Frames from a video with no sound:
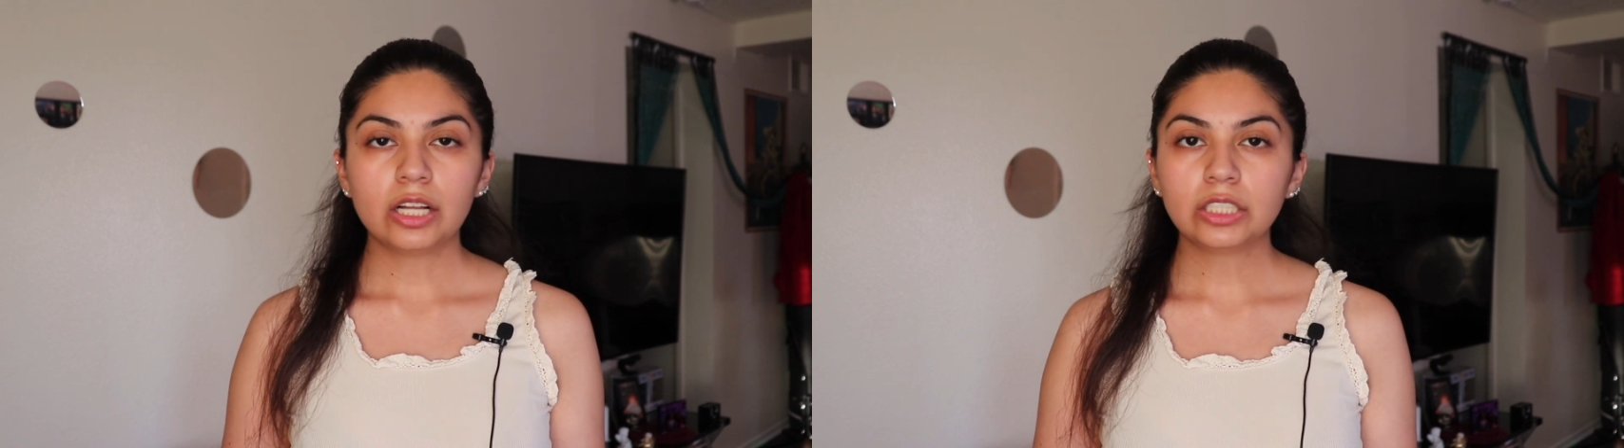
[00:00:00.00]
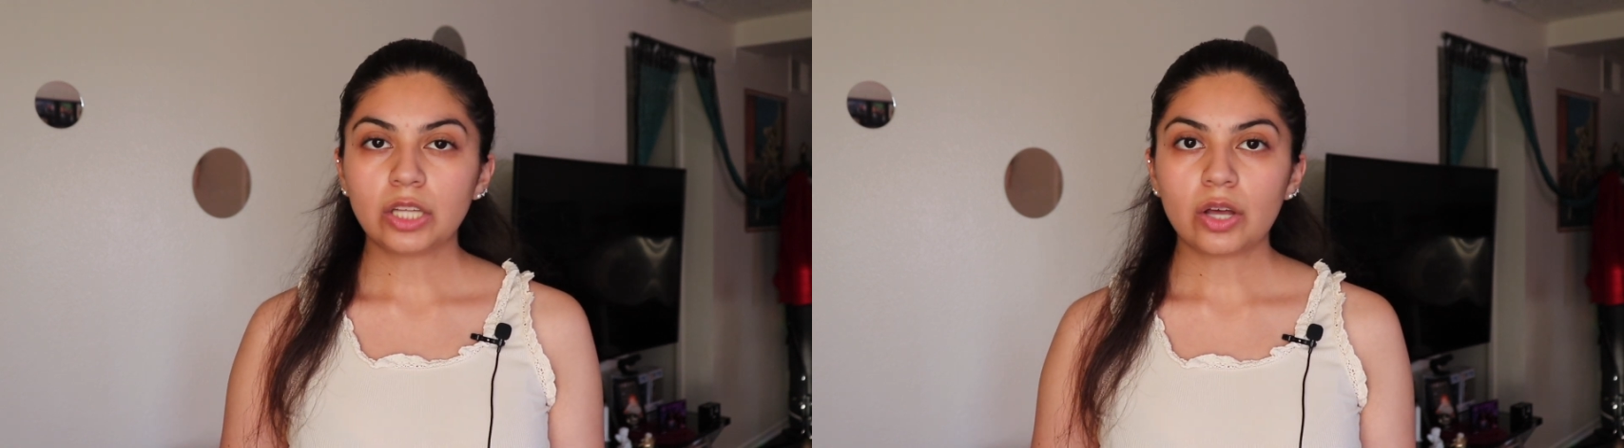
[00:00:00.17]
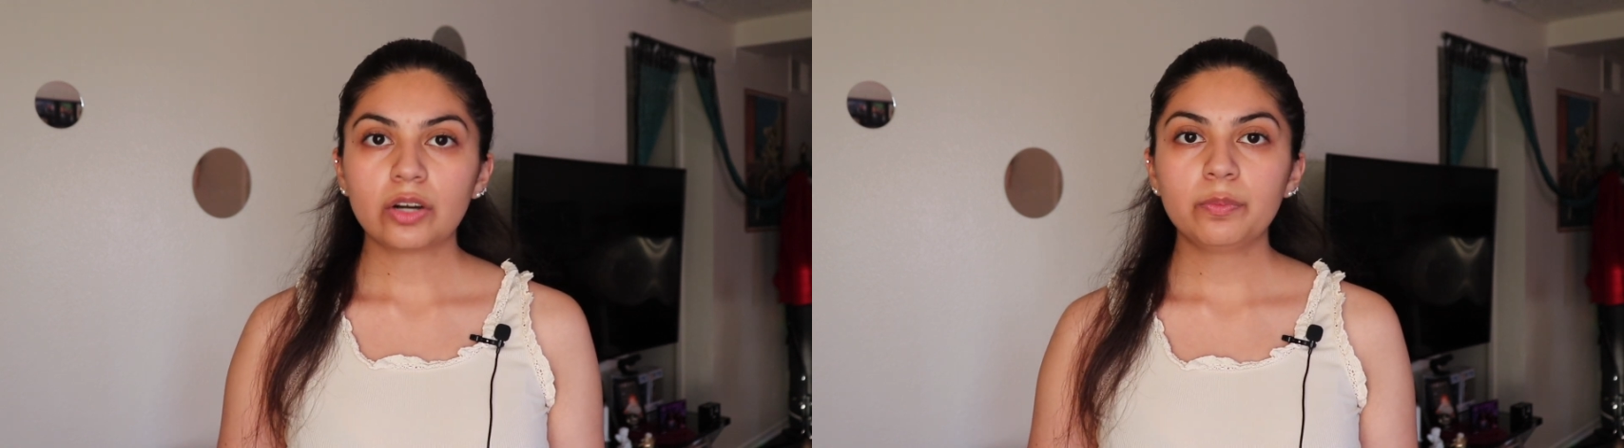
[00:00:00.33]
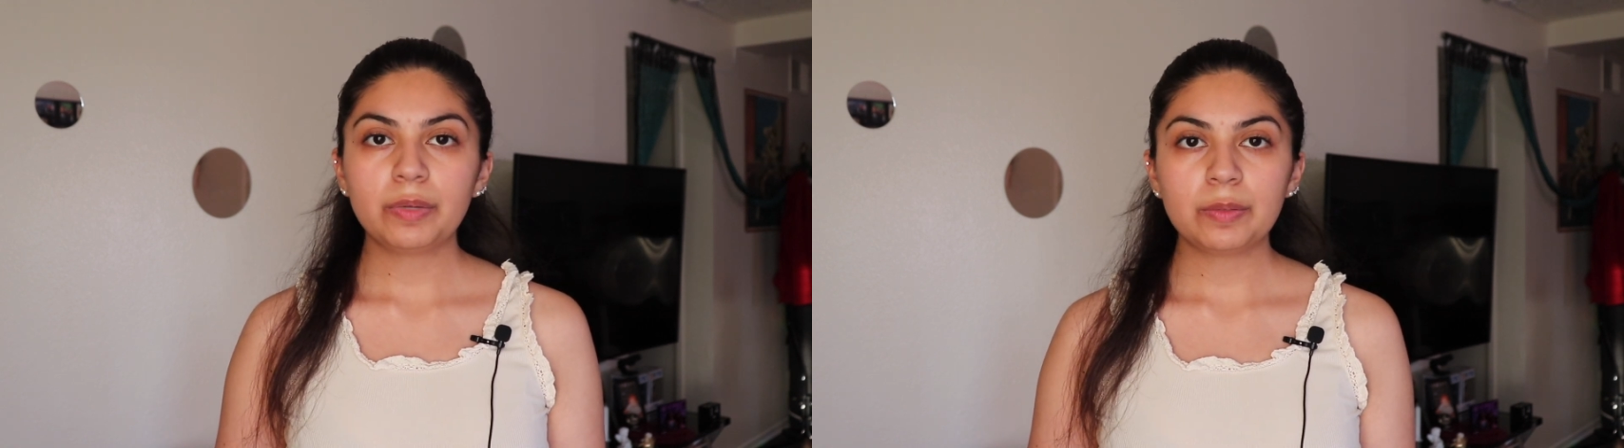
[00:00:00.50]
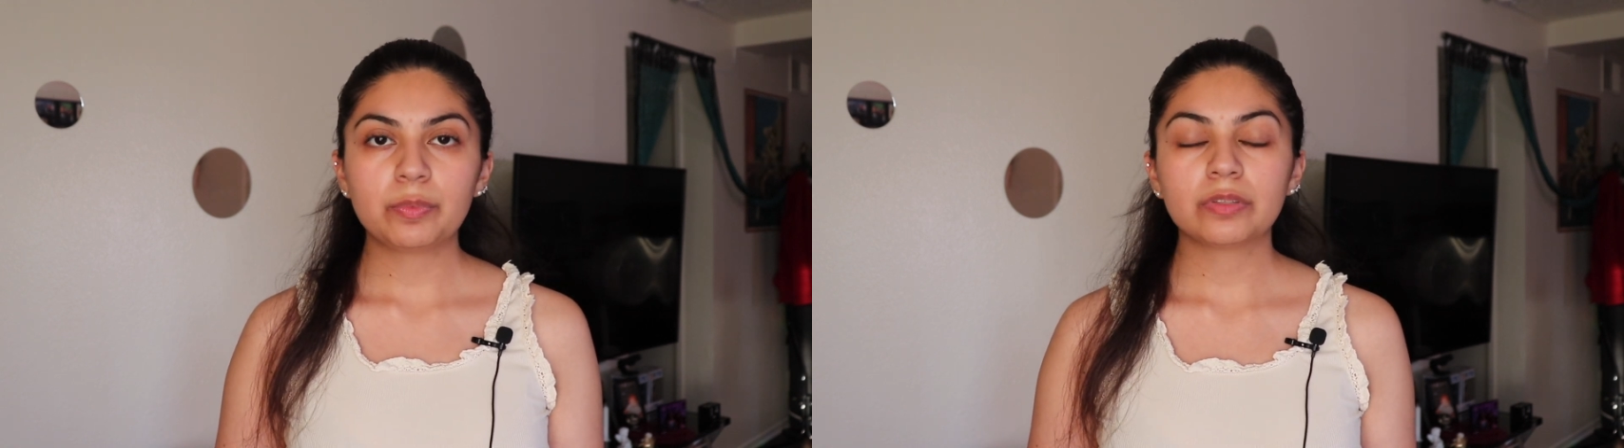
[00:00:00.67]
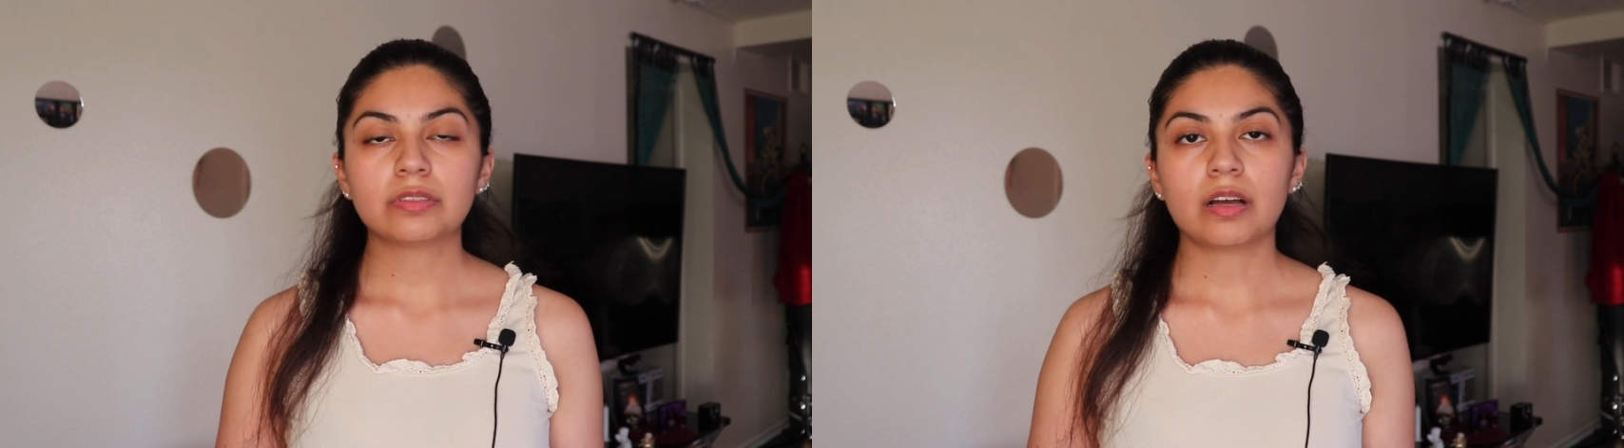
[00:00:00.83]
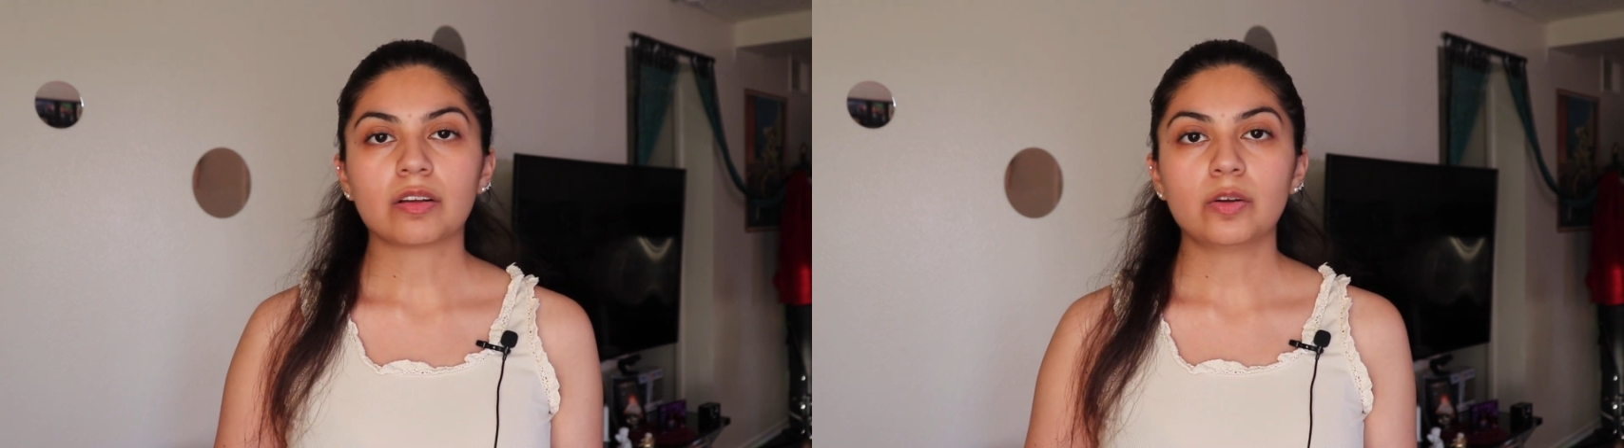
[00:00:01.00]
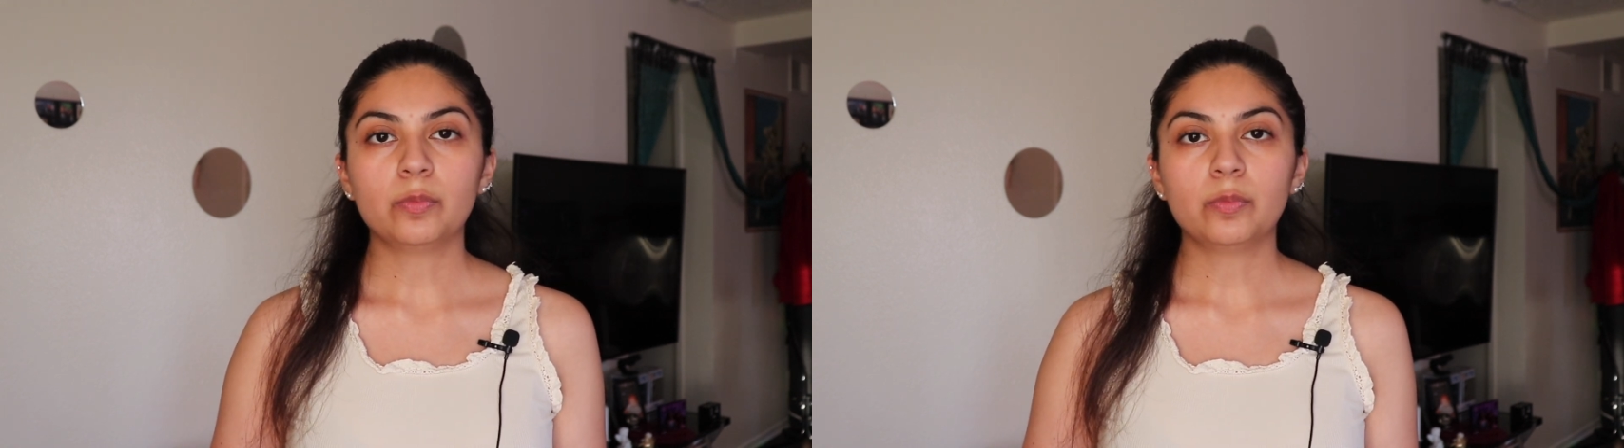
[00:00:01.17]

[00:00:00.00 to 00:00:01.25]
a lot of people talk